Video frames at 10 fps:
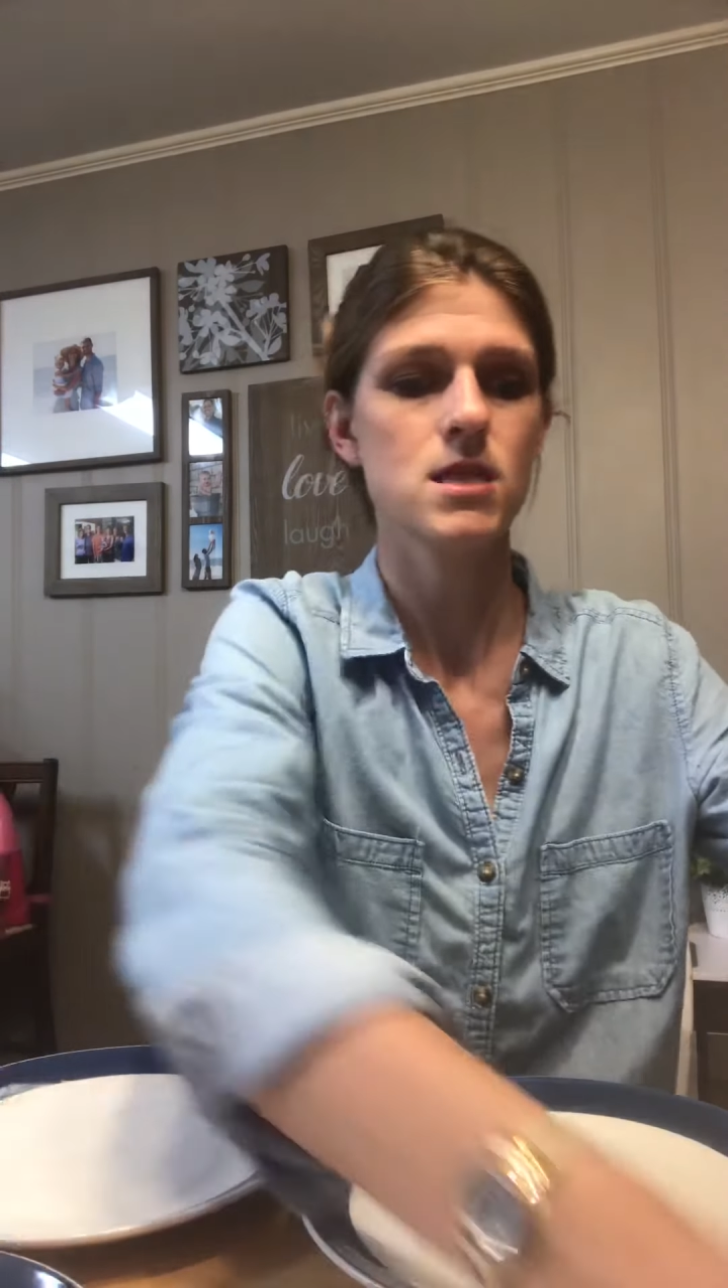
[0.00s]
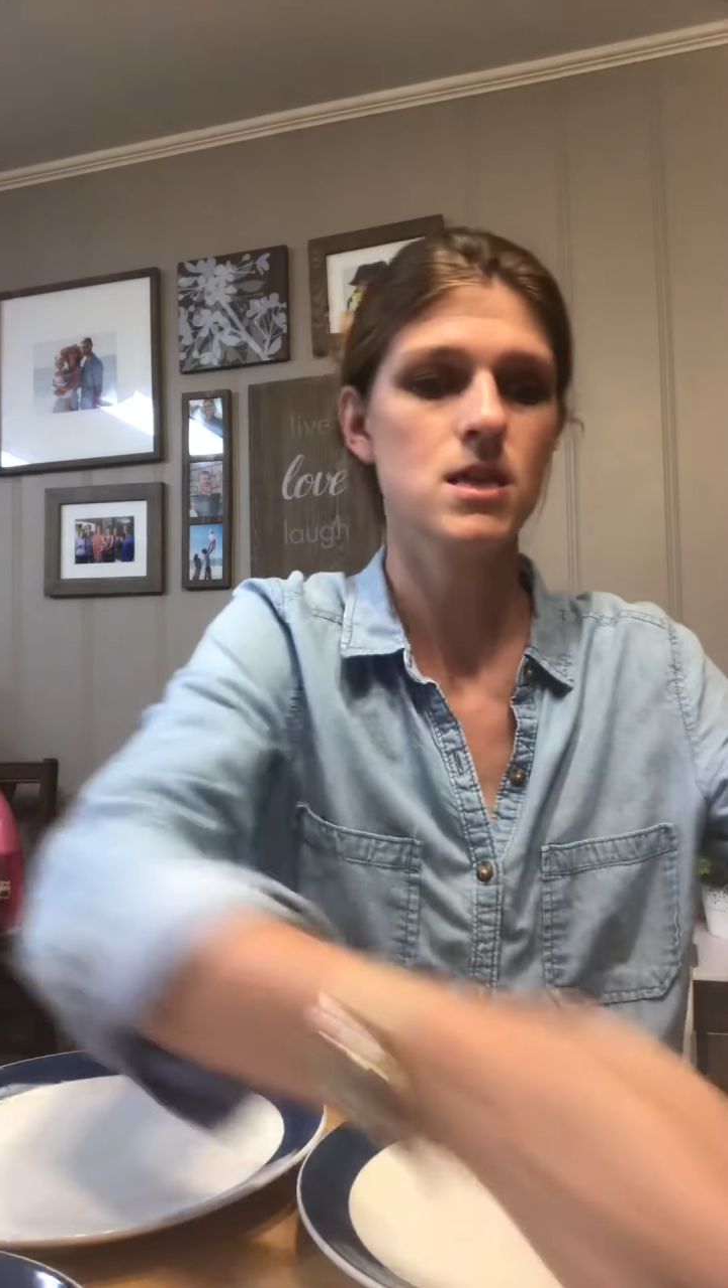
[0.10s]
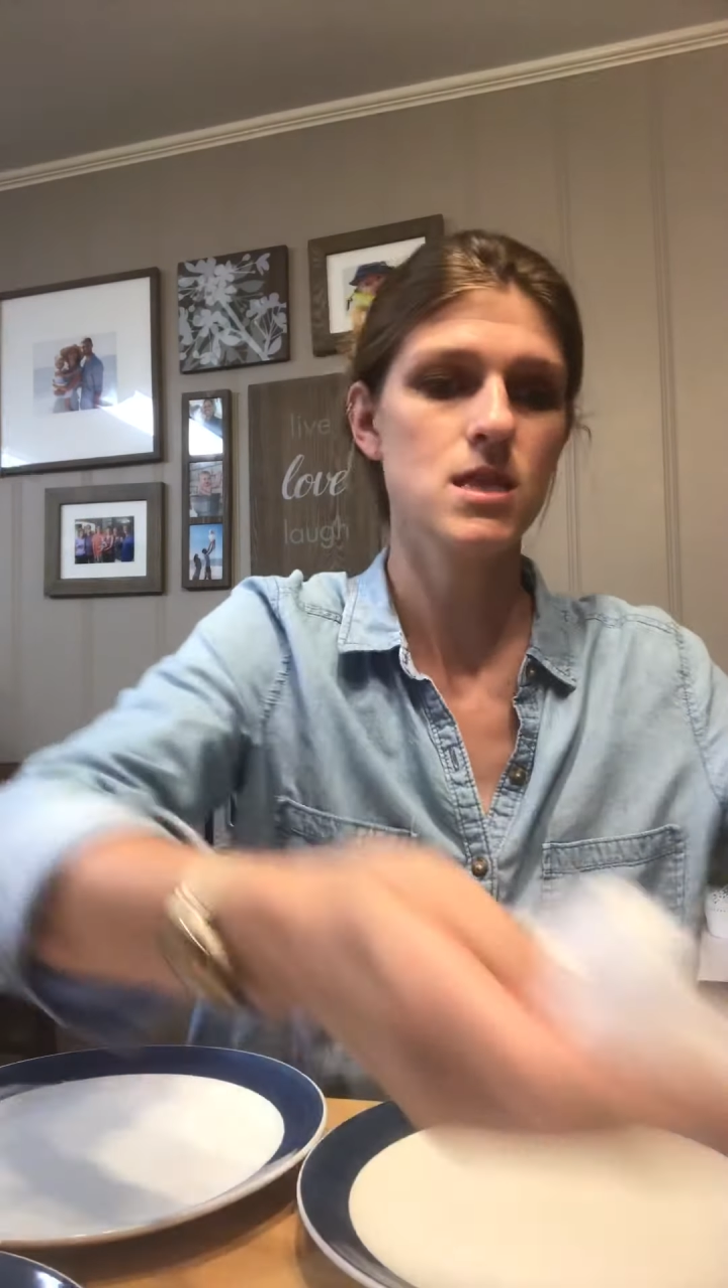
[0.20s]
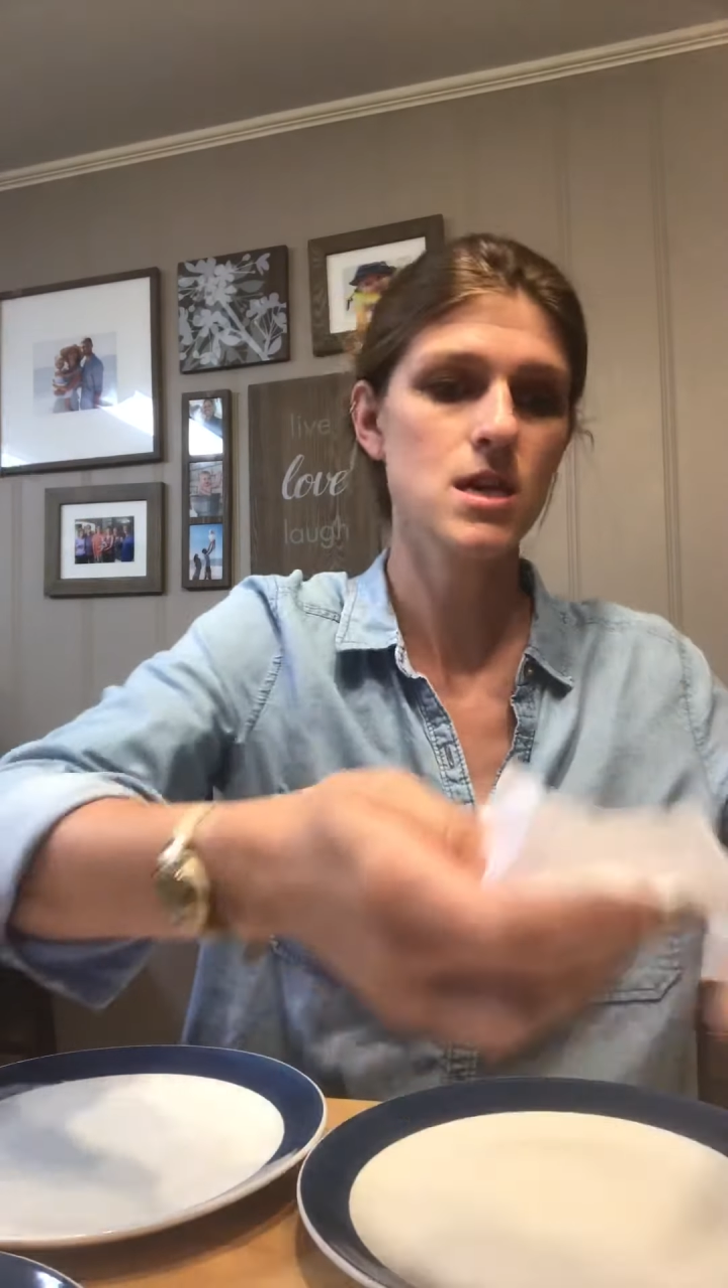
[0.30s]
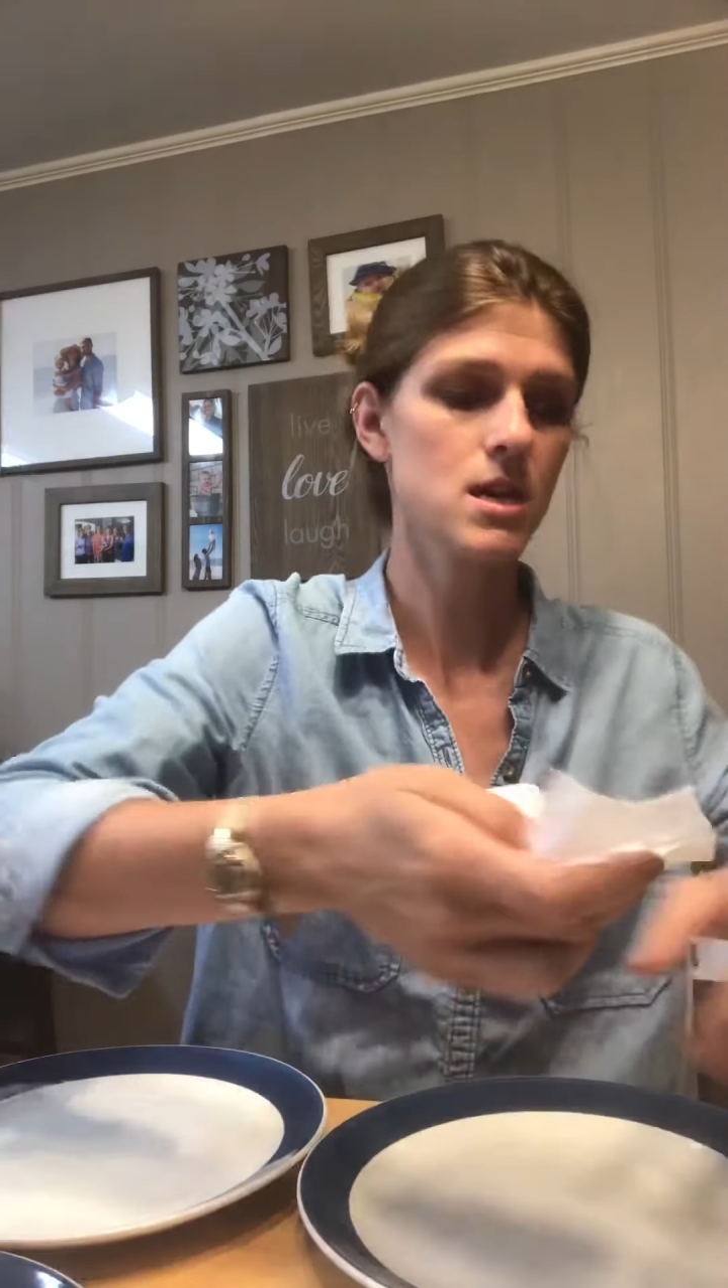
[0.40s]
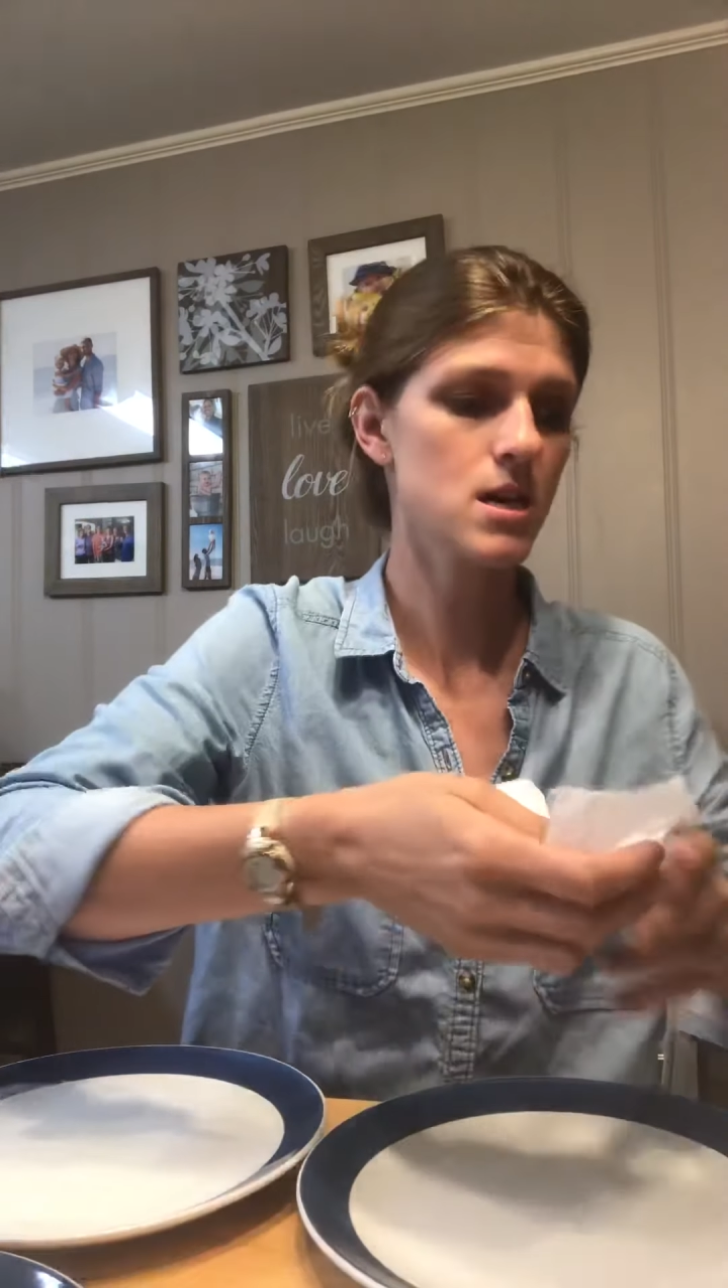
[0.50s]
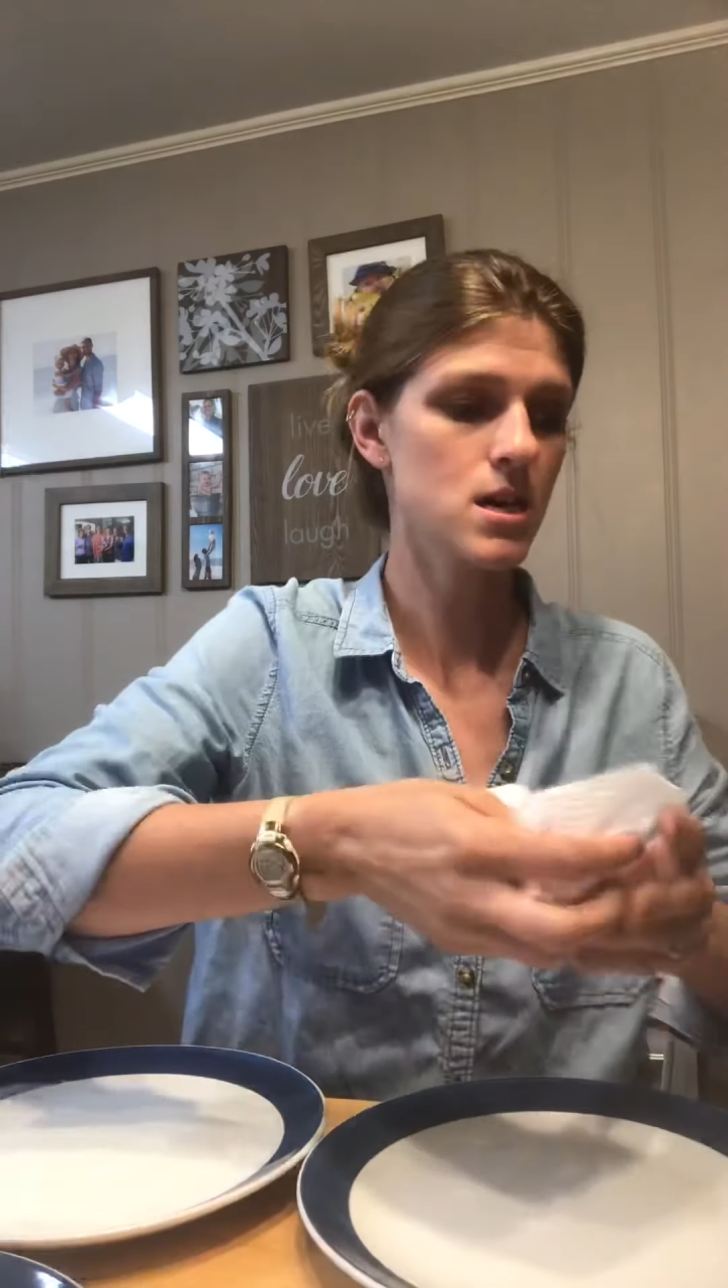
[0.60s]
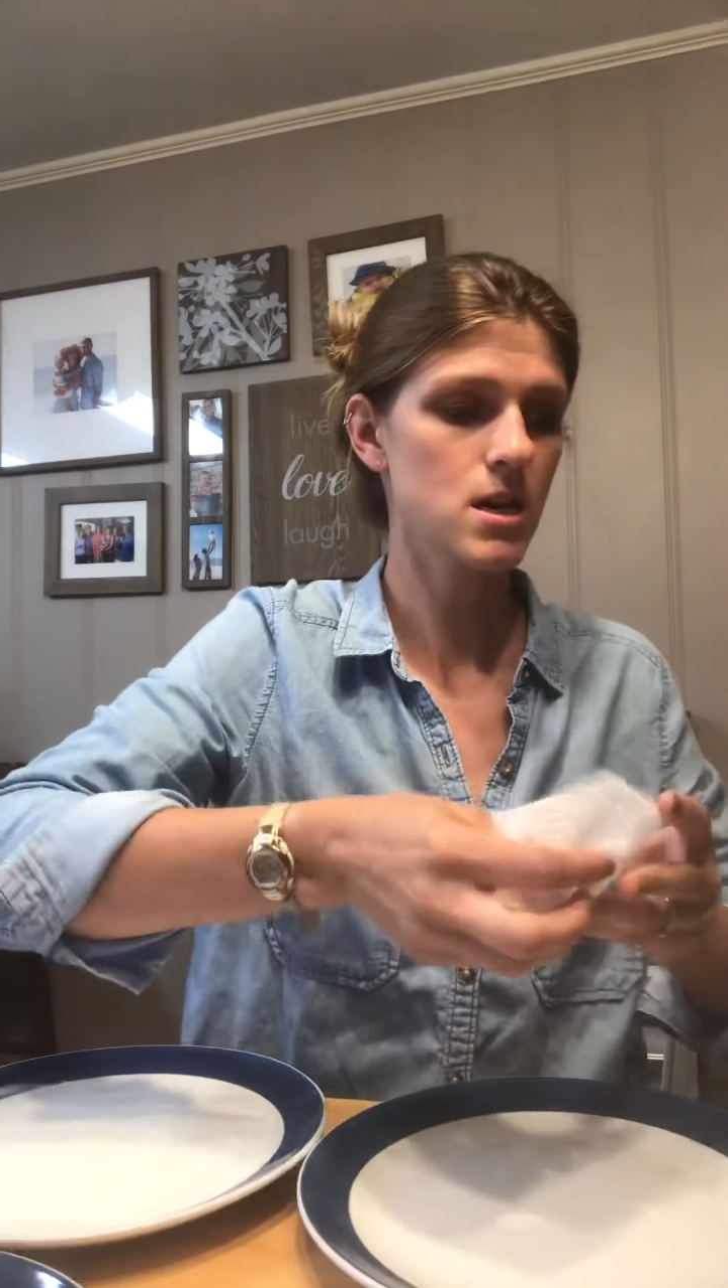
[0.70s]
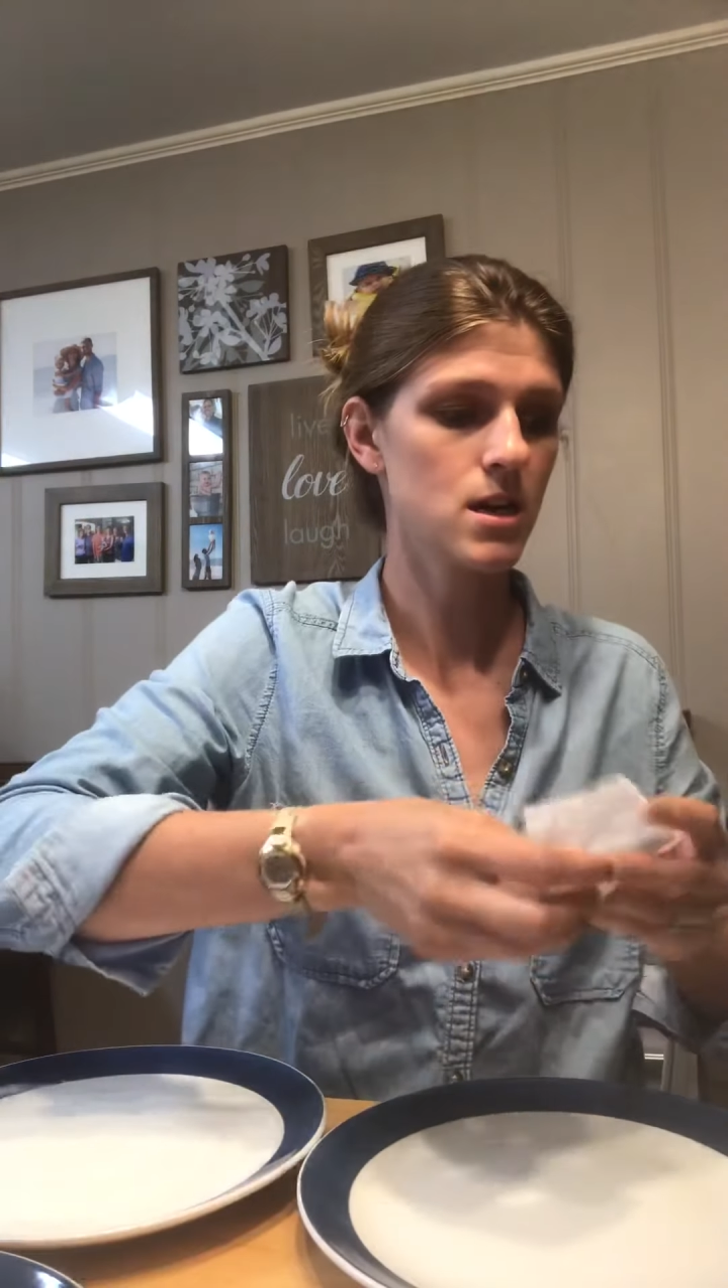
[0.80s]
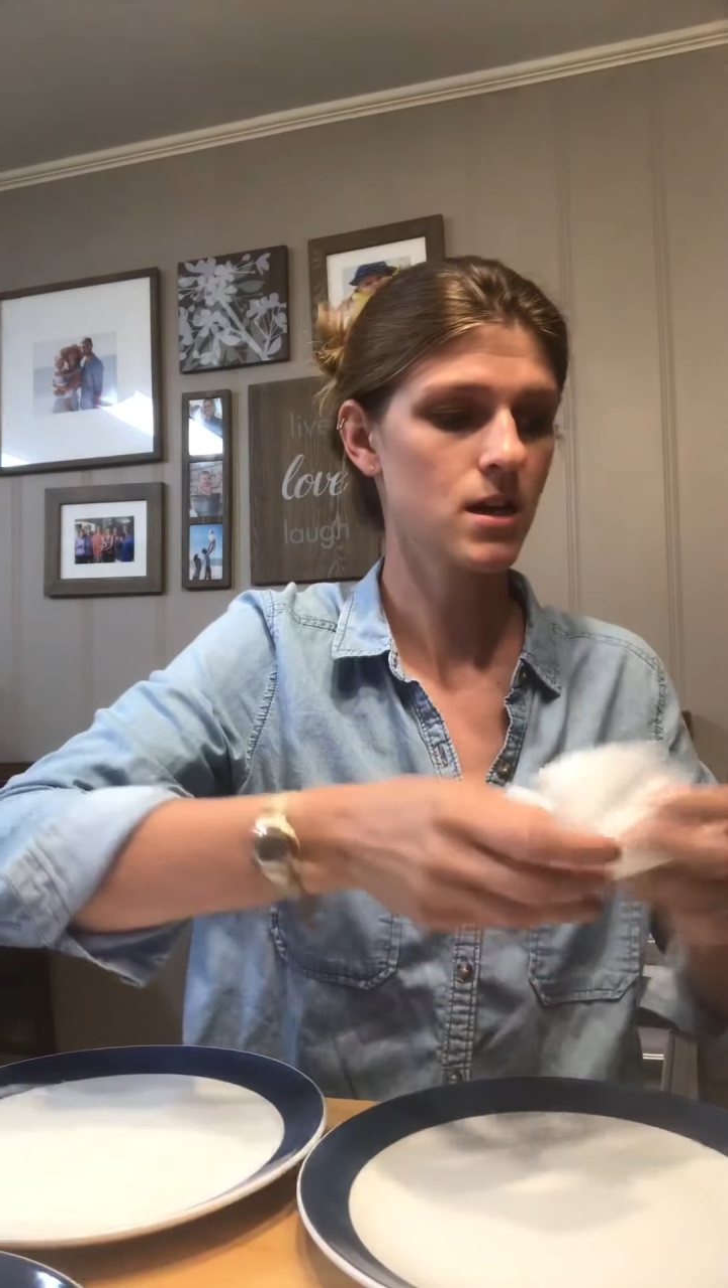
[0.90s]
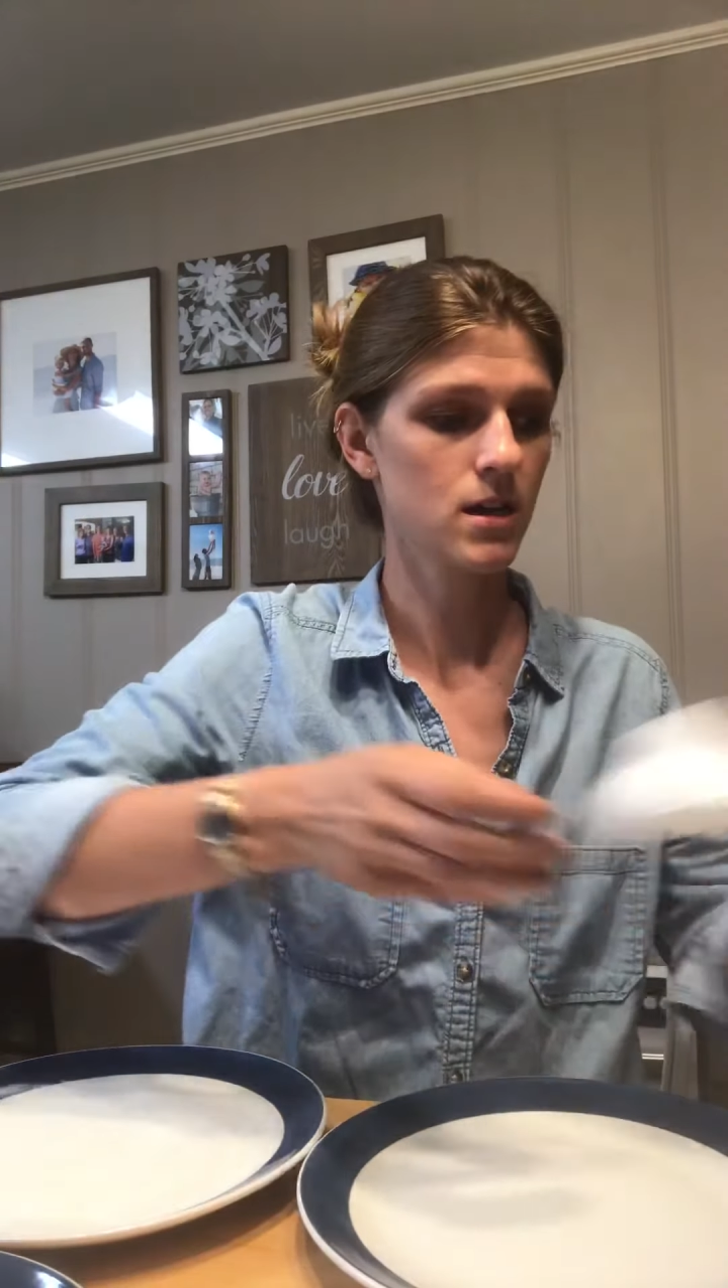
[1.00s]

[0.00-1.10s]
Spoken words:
in there.